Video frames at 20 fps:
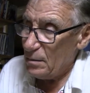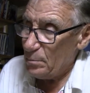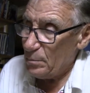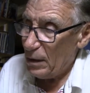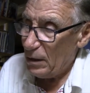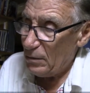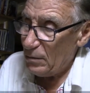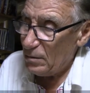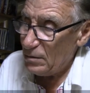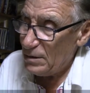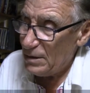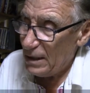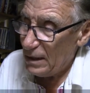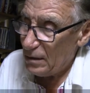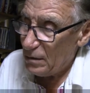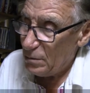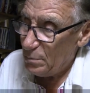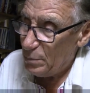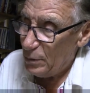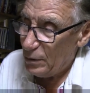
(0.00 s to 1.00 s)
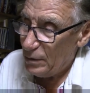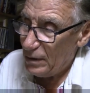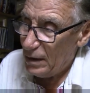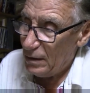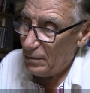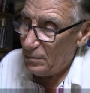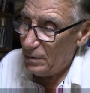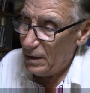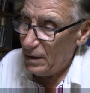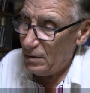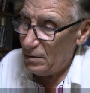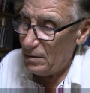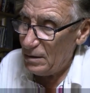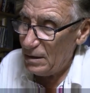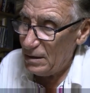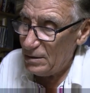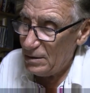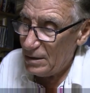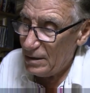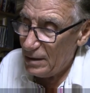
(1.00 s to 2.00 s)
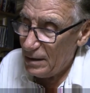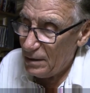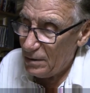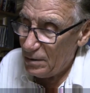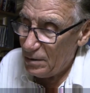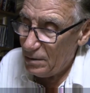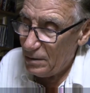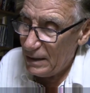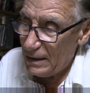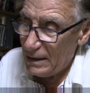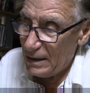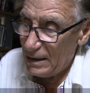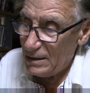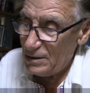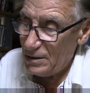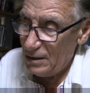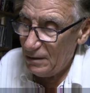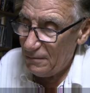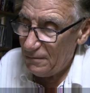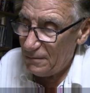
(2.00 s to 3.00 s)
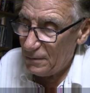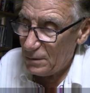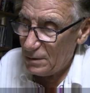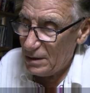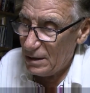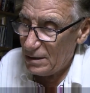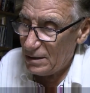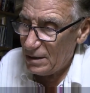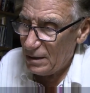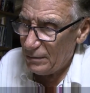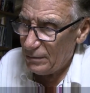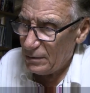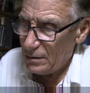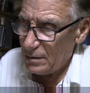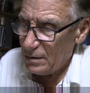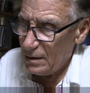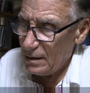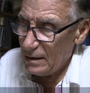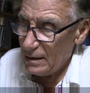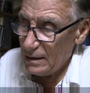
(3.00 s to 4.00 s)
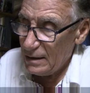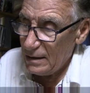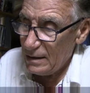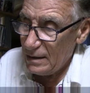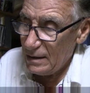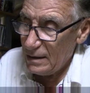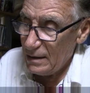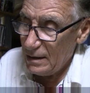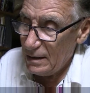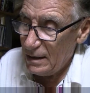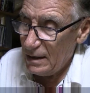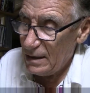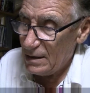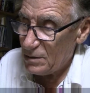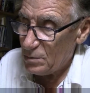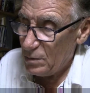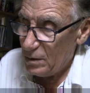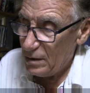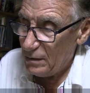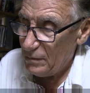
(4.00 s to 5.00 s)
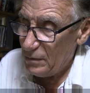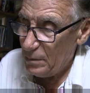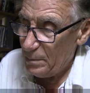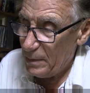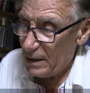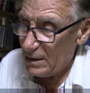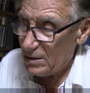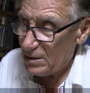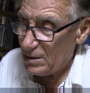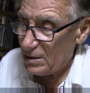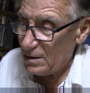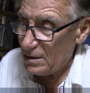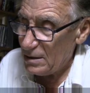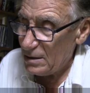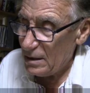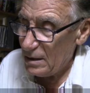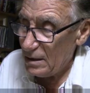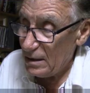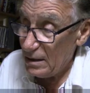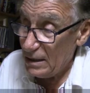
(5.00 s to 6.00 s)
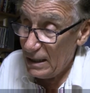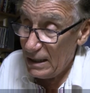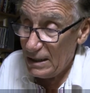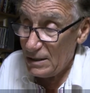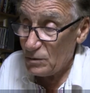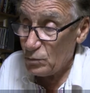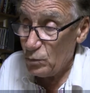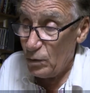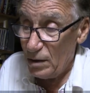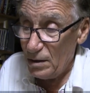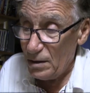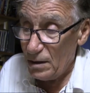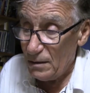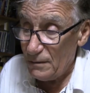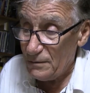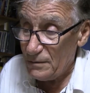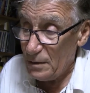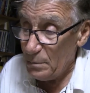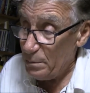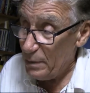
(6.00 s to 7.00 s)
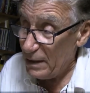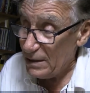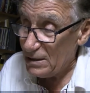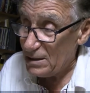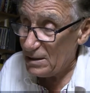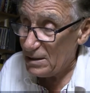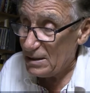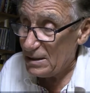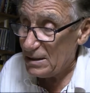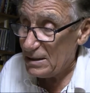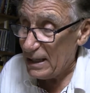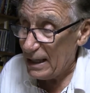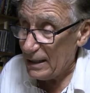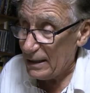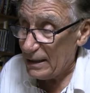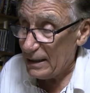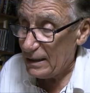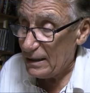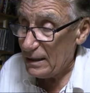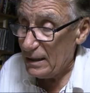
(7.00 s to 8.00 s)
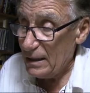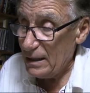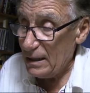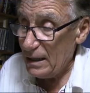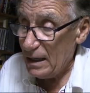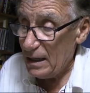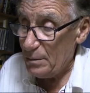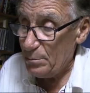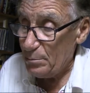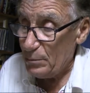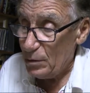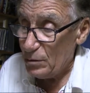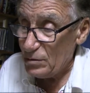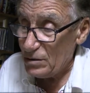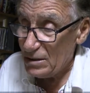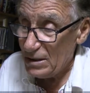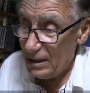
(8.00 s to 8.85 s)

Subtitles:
Paulo Coelho, born in Rio de Janeiro in 1947. He is one of the best-selling and most